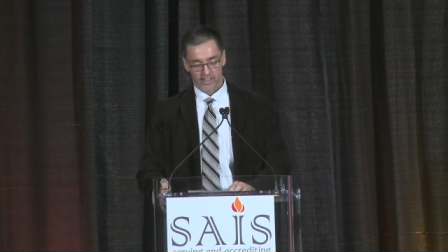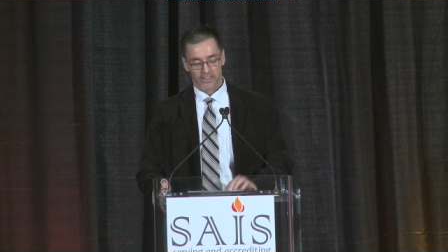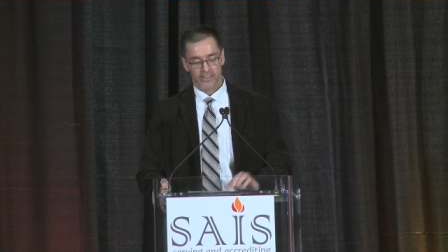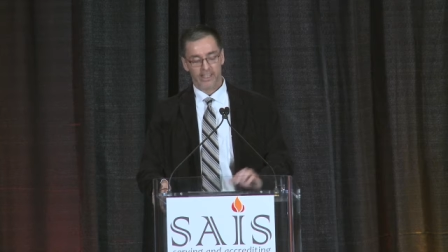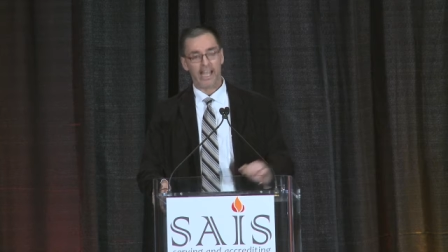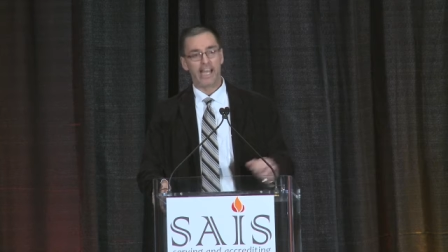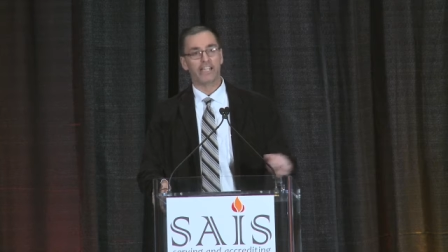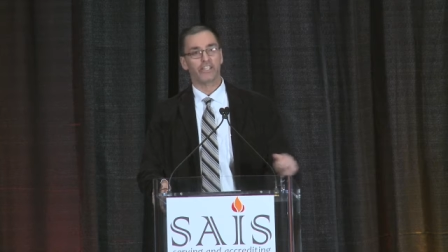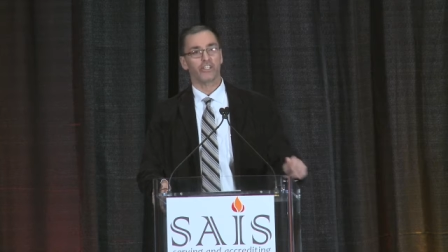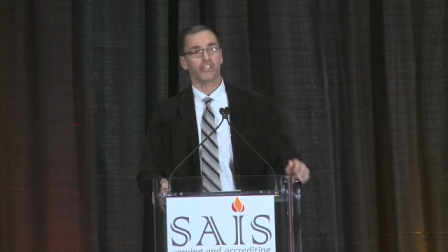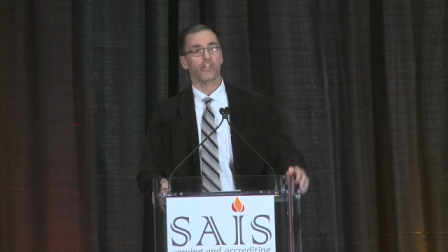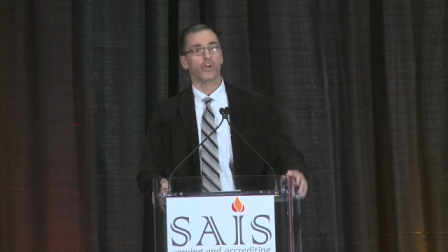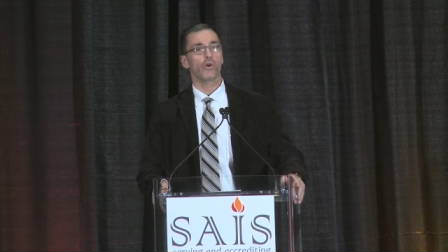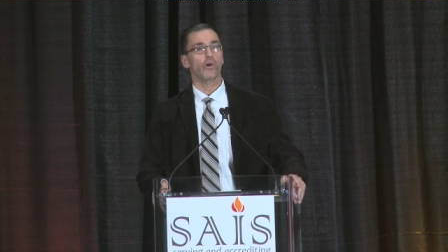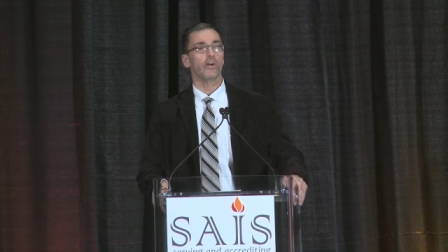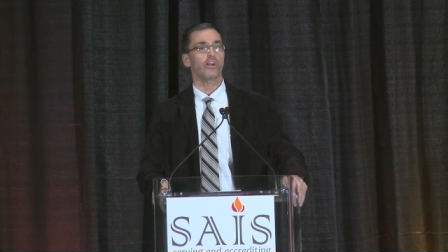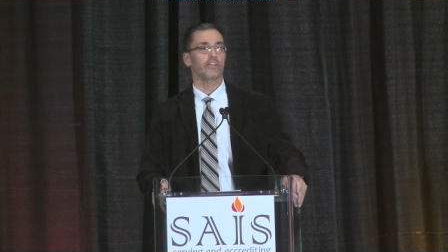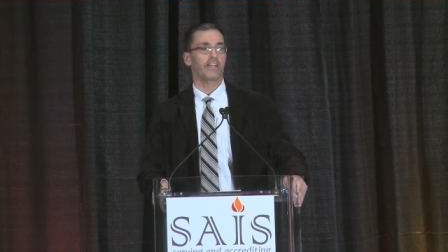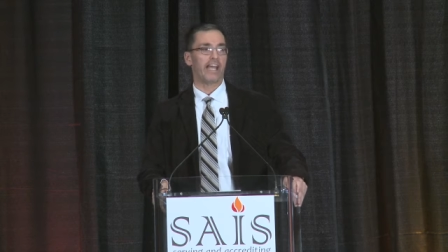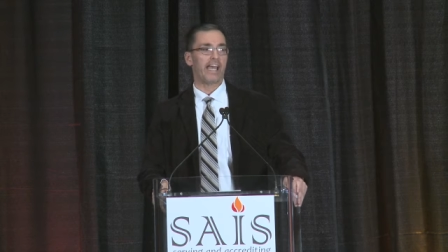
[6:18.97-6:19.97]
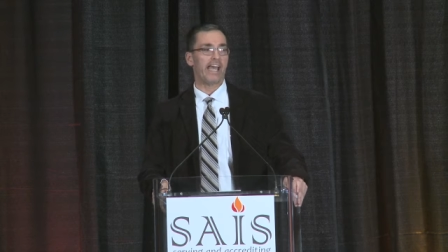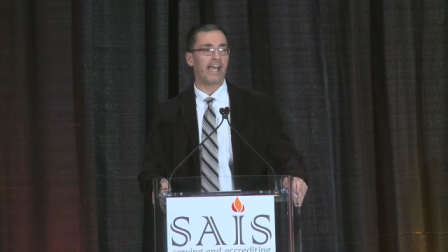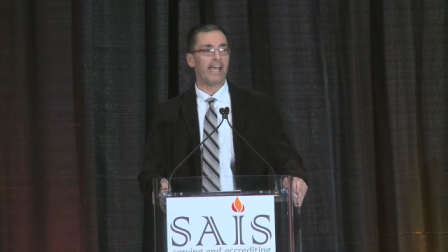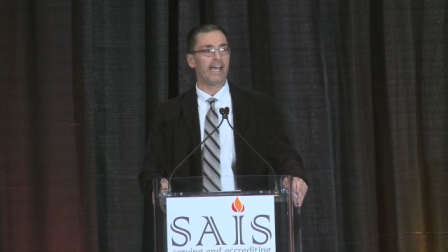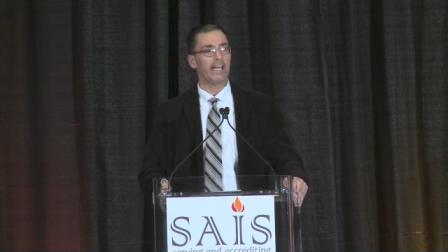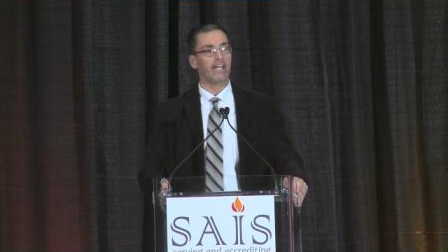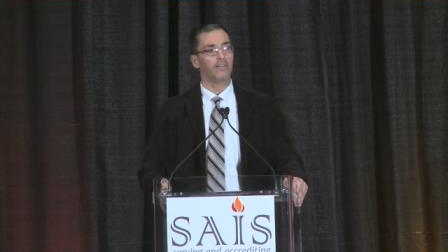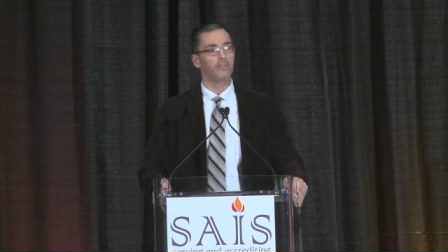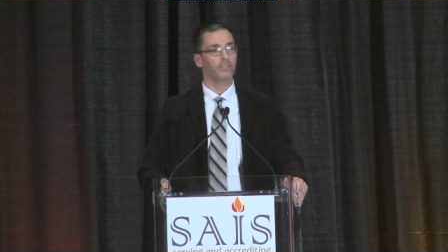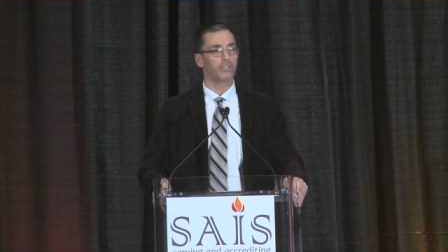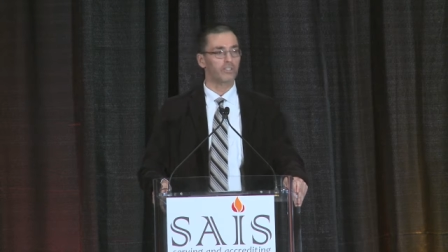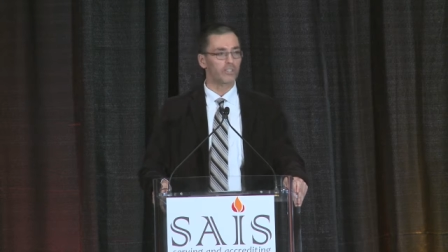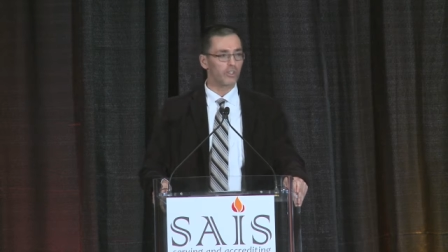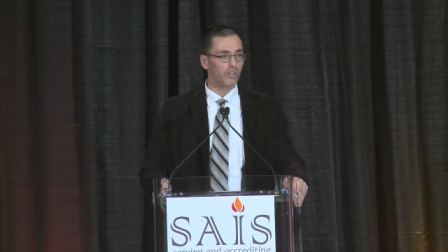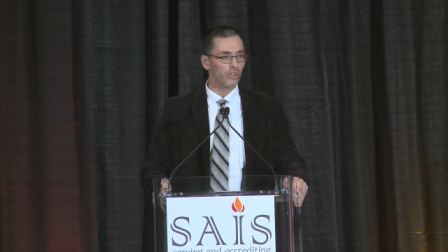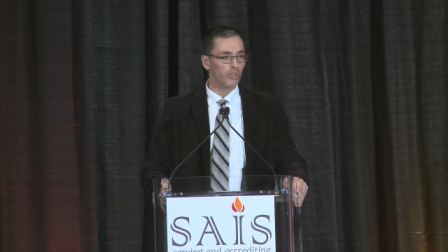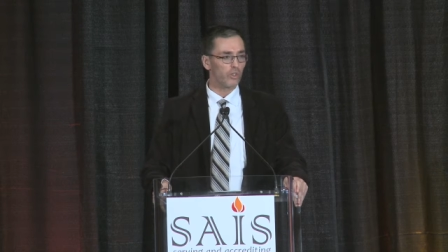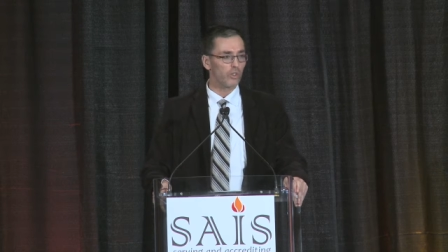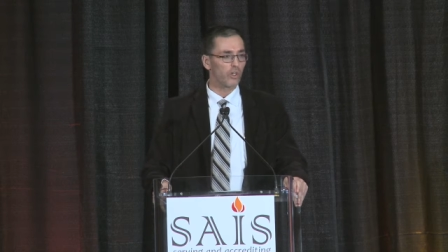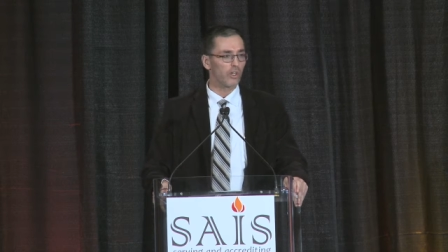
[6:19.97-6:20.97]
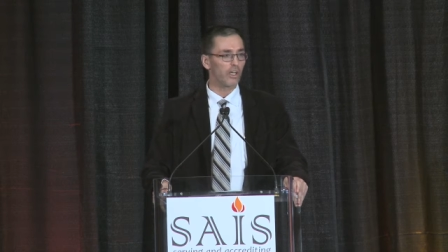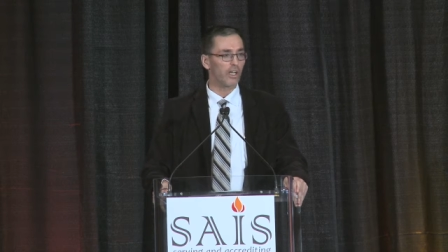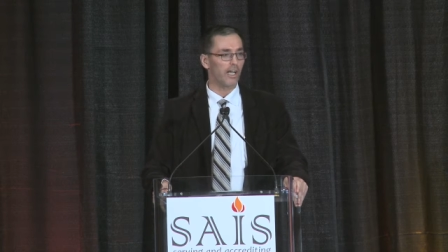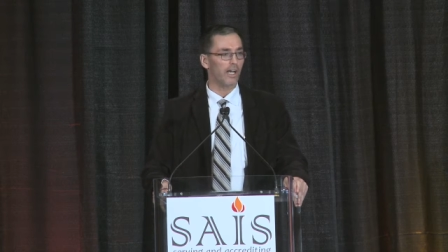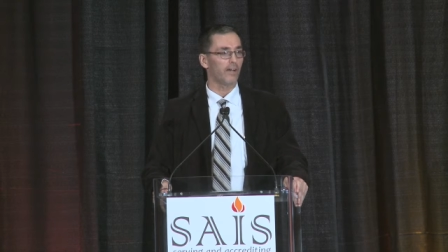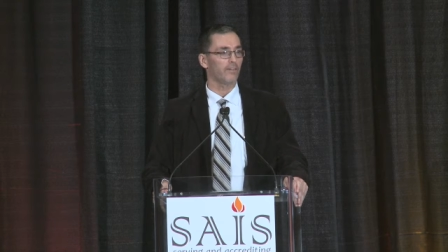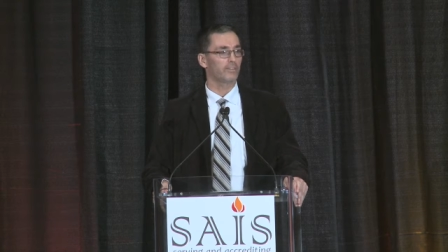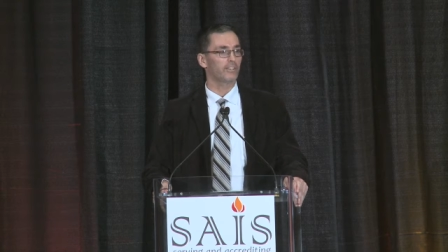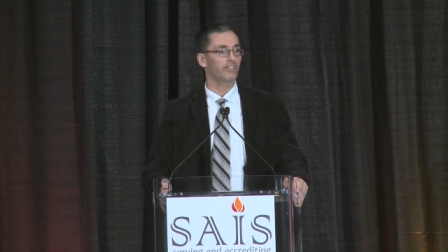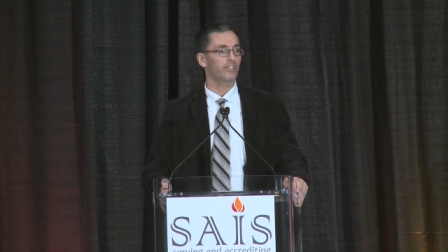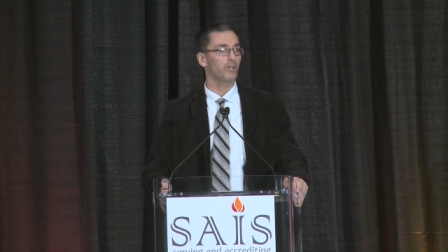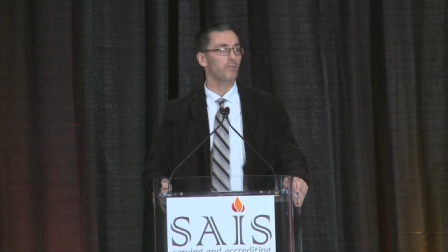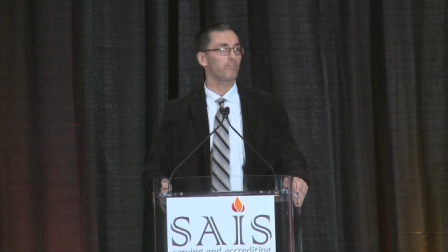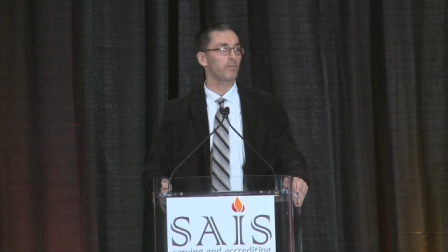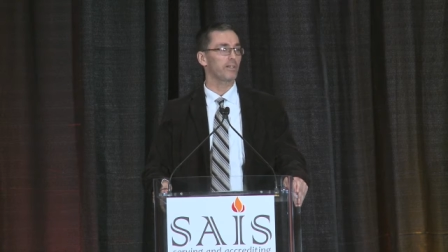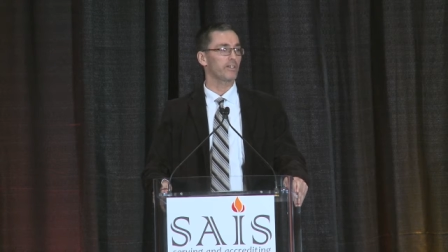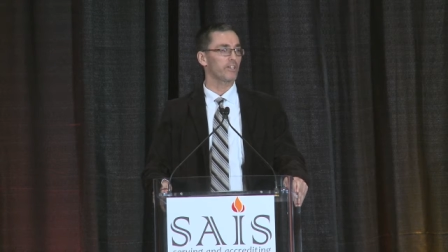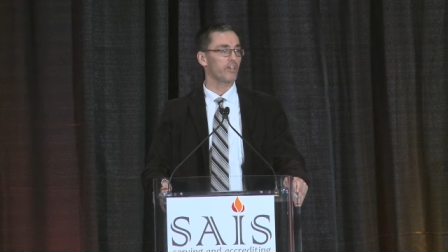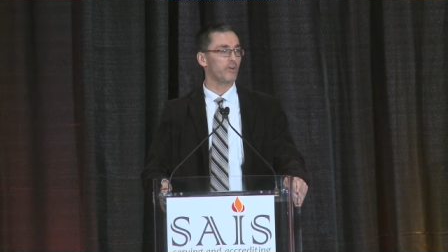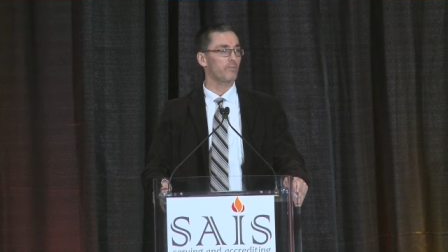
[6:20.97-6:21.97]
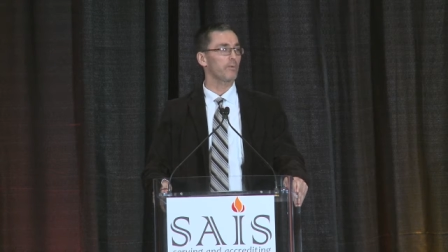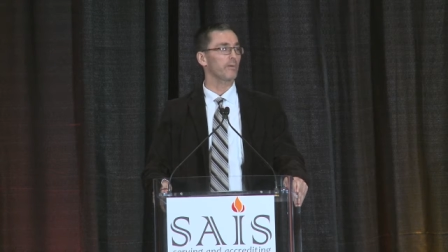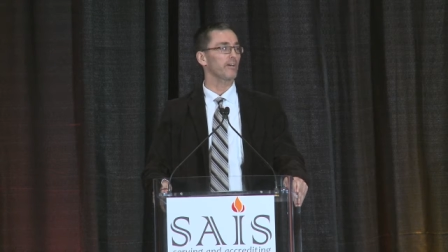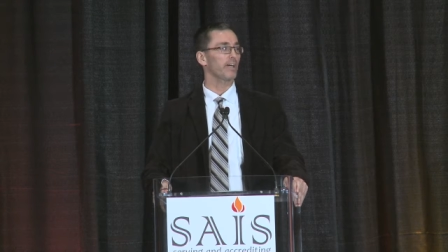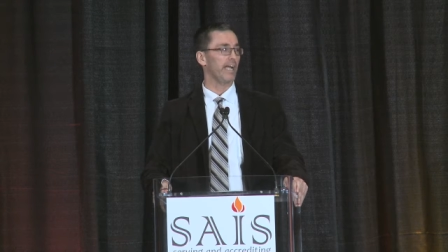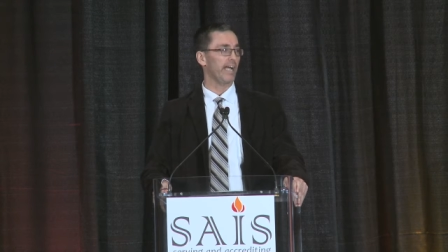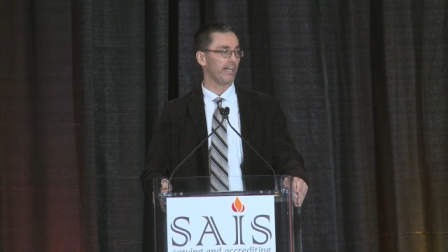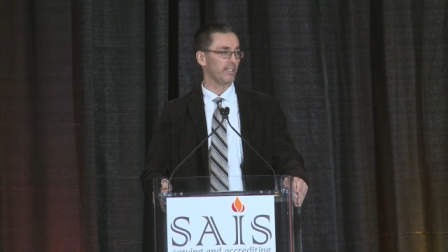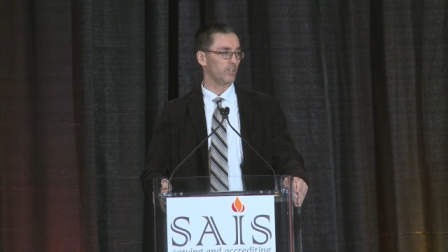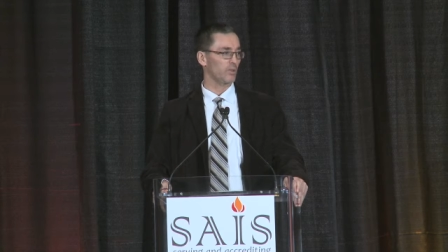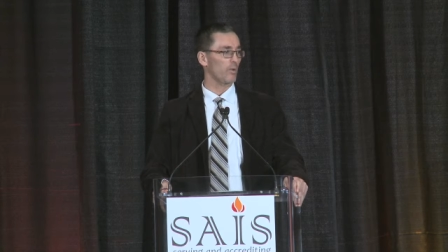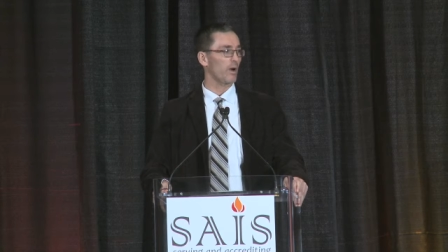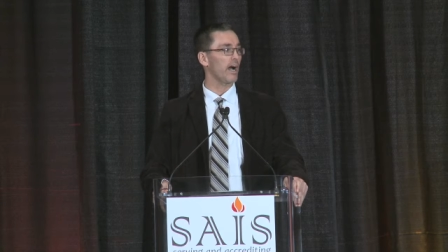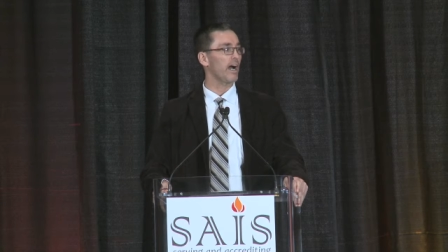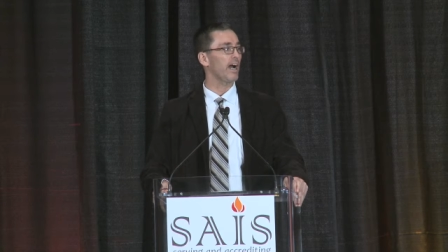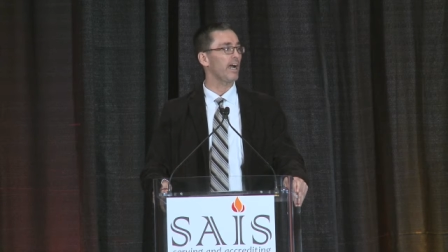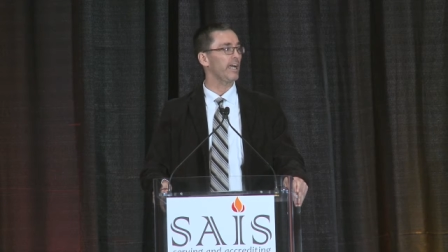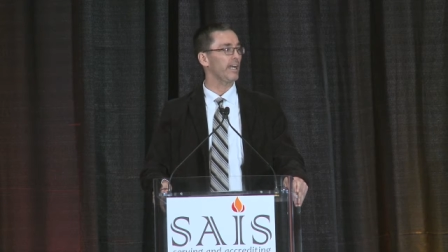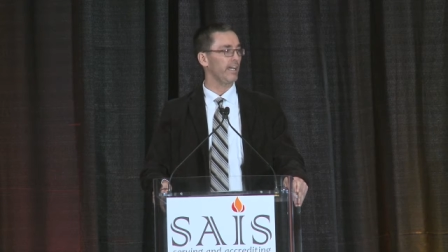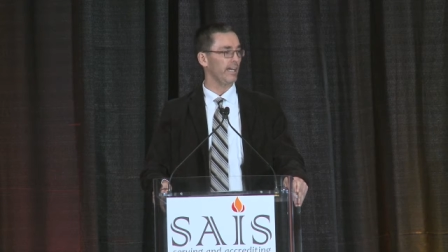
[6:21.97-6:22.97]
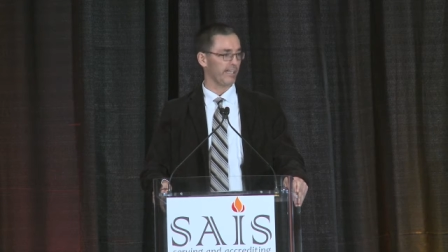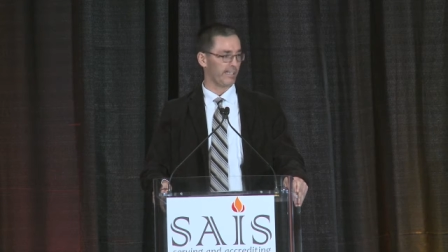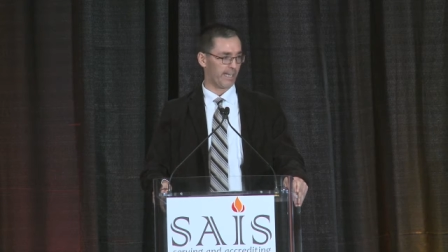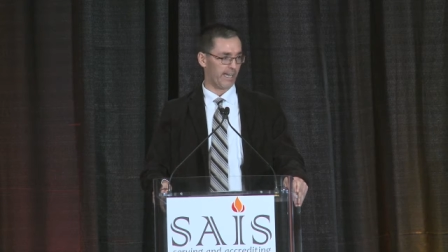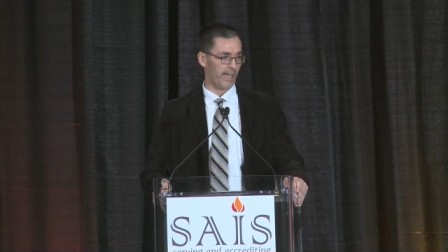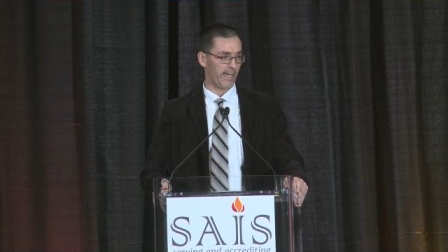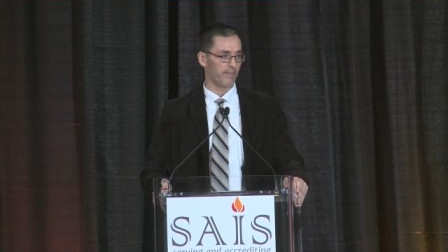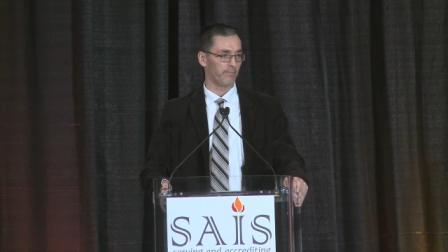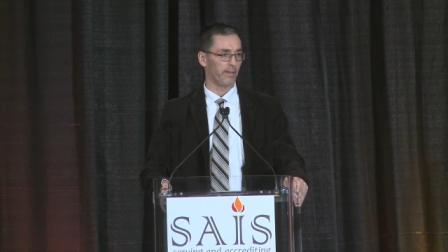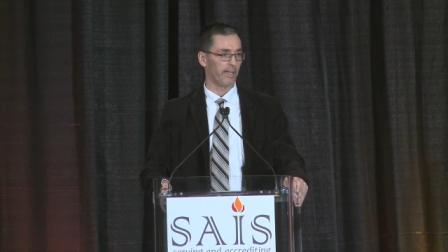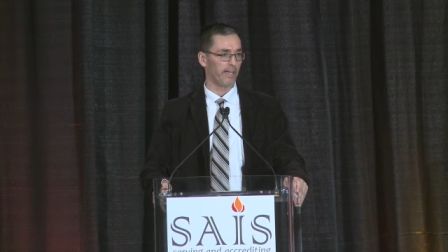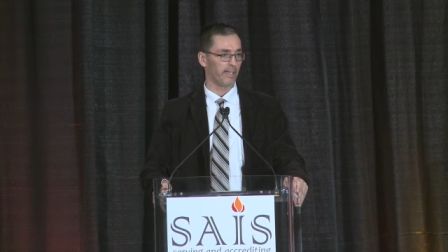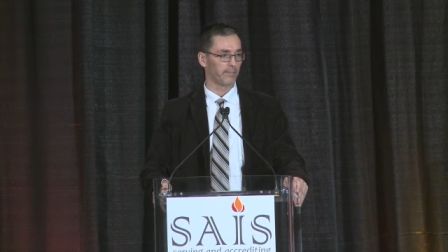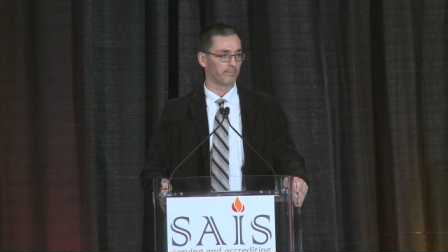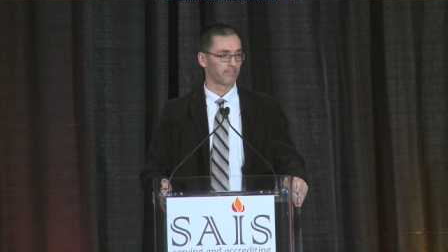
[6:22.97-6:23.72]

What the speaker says: that you're the head of school of Super Duper XY Academy.